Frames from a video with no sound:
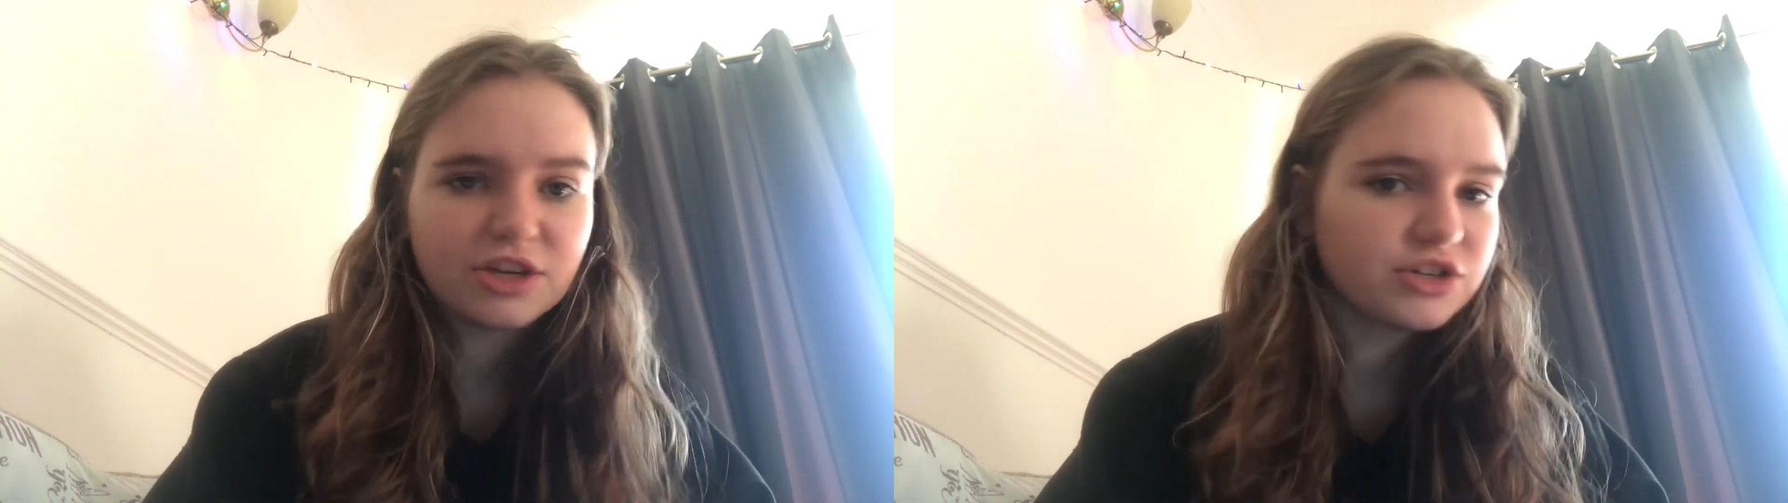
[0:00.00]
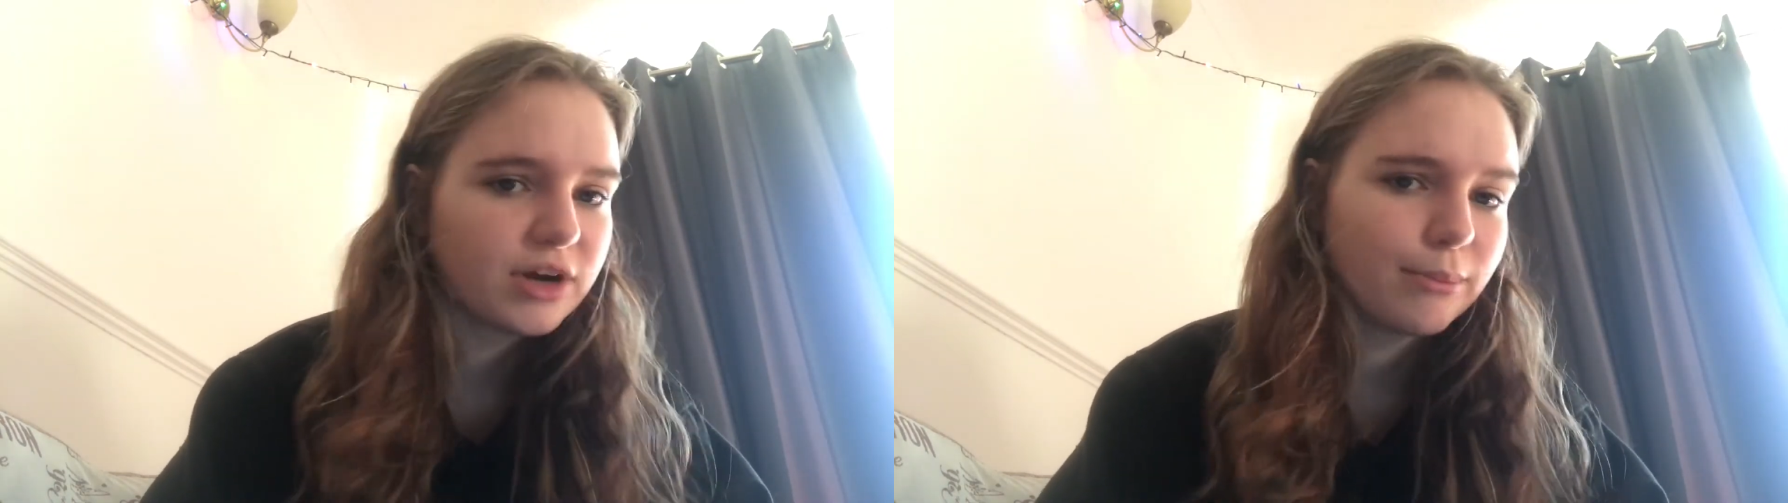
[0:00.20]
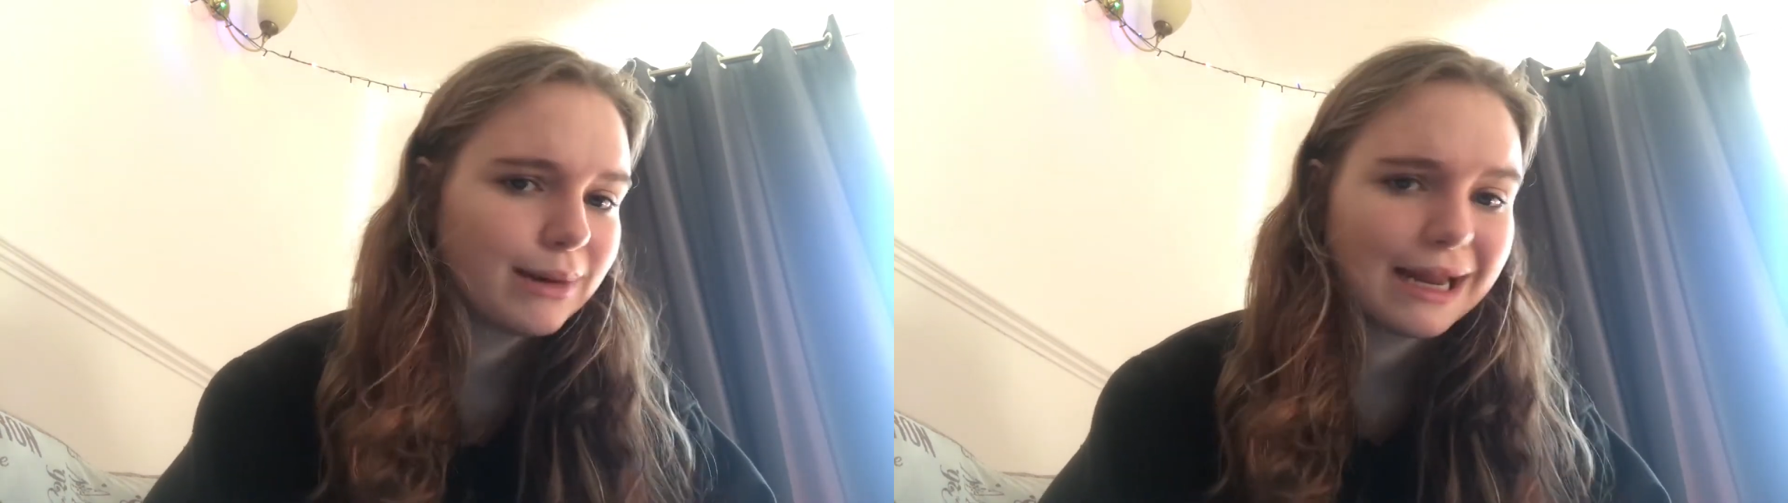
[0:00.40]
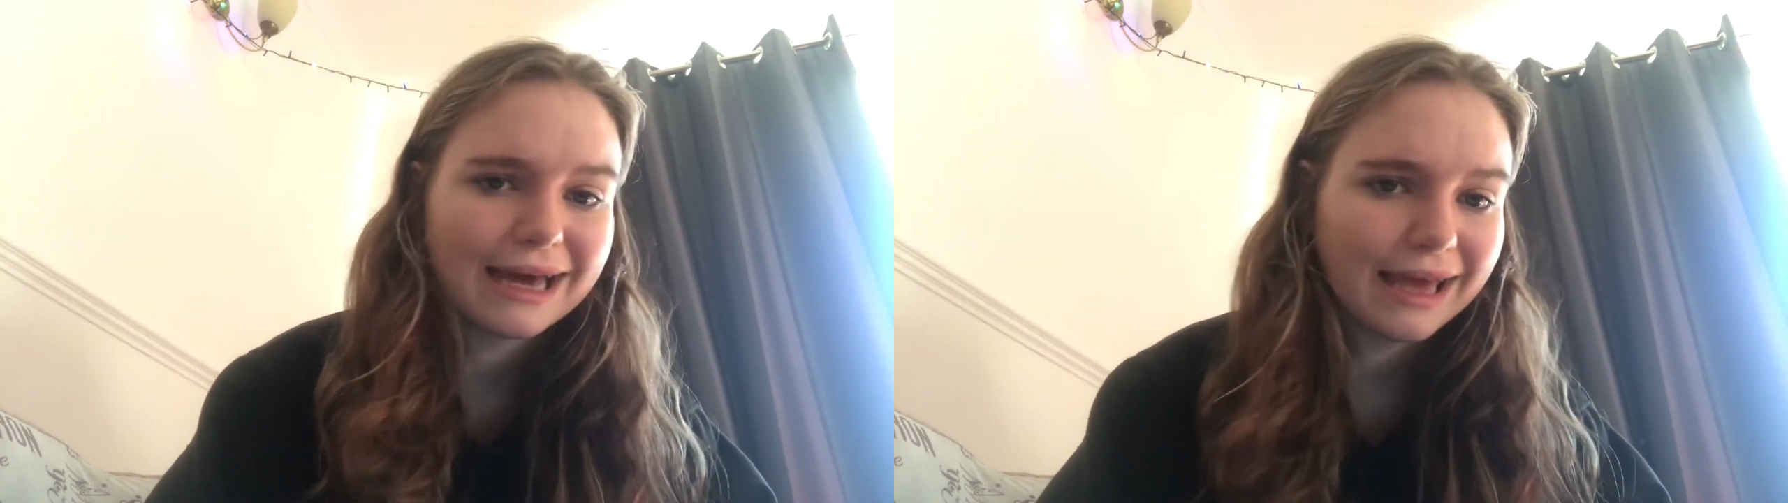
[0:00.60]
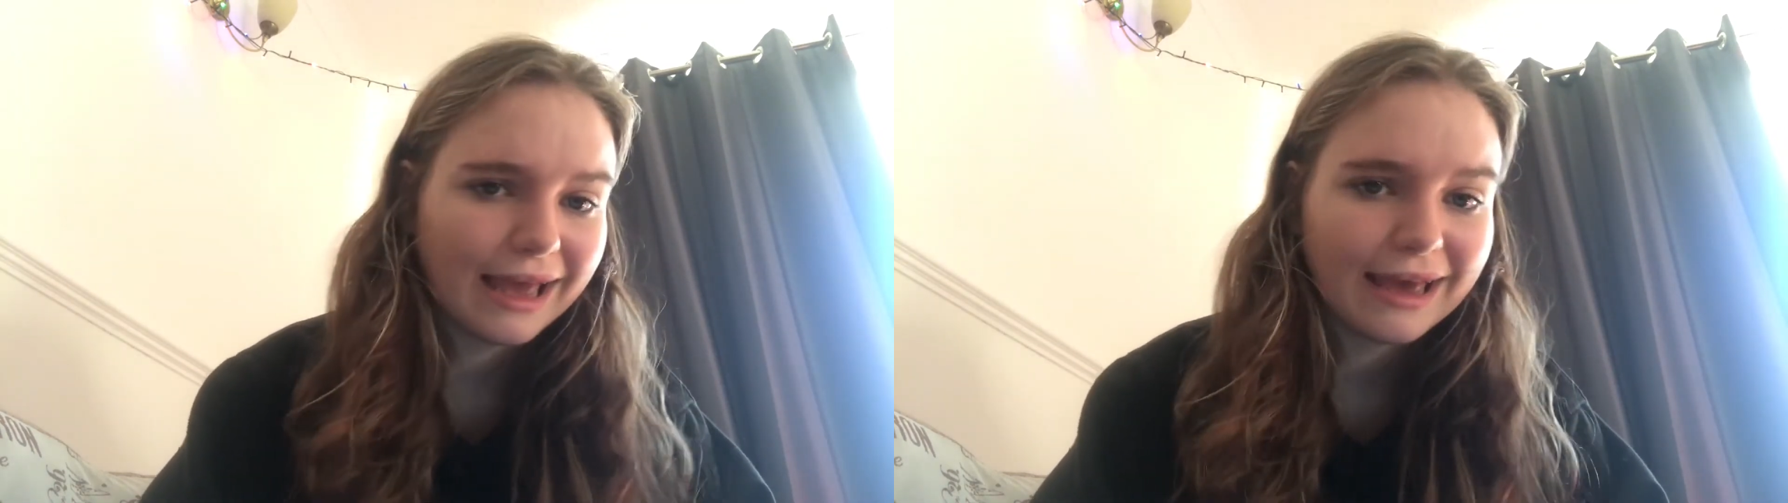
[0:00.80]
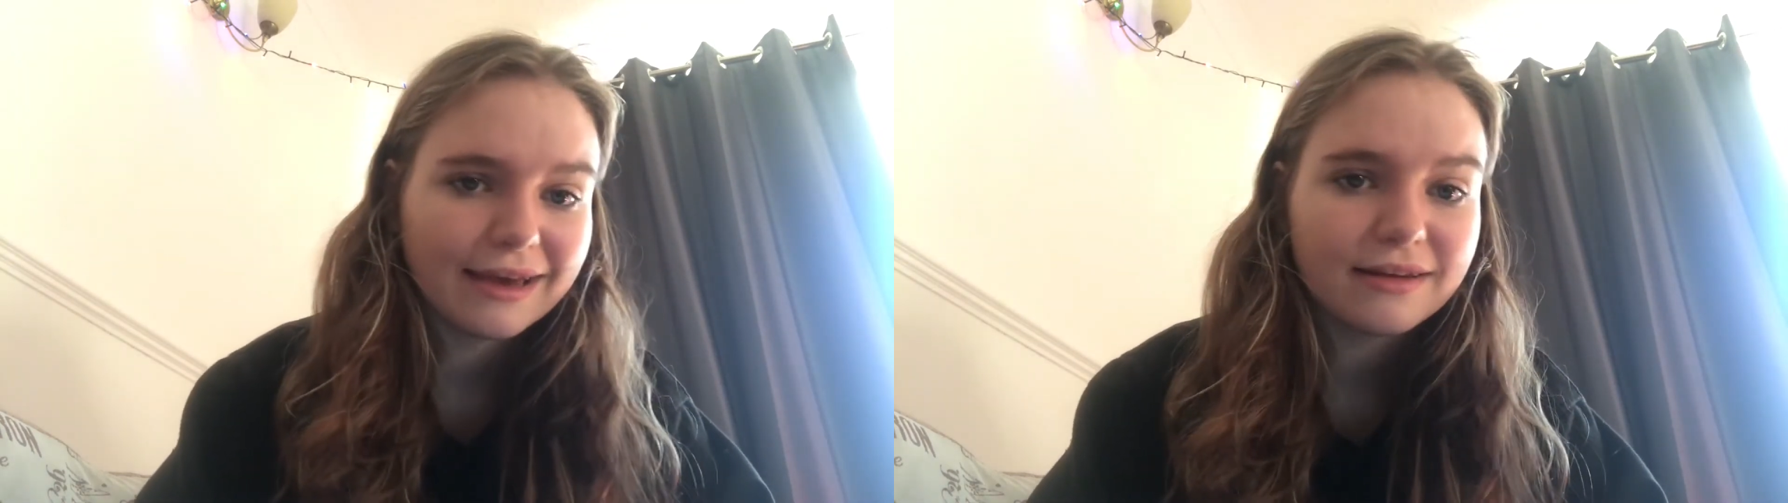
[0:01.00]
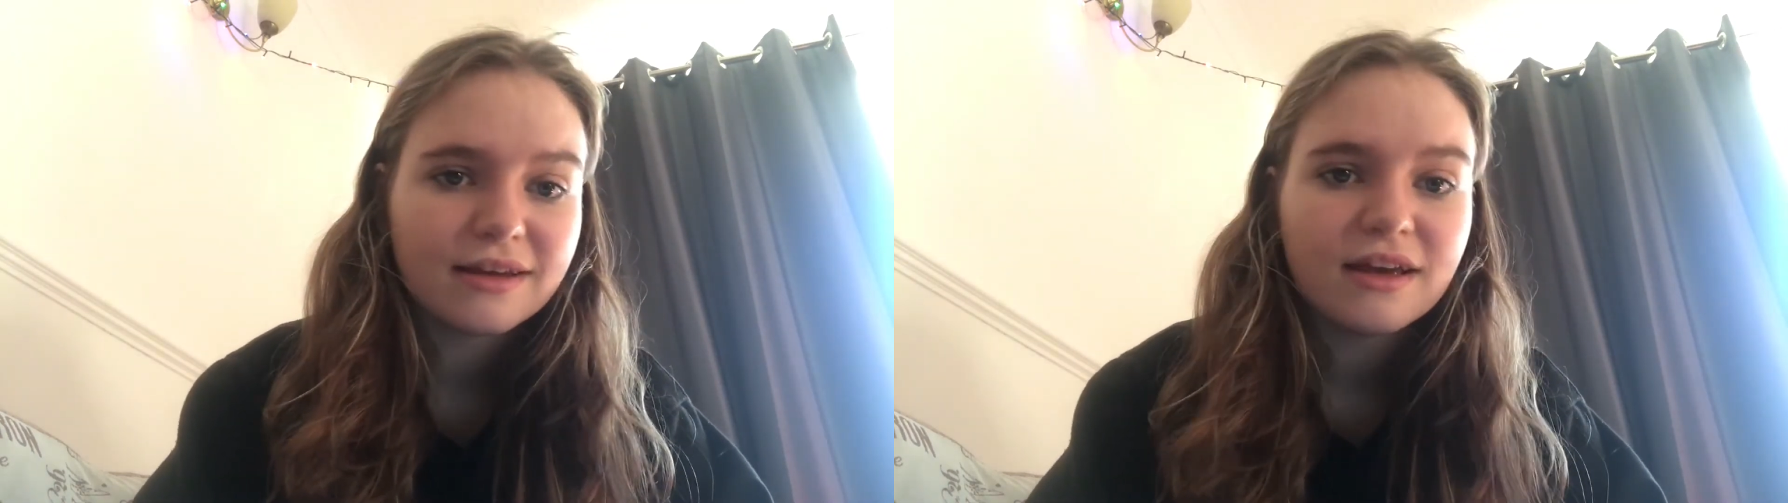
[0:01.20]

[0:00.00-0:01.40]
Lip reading: Don't try and plan ahead.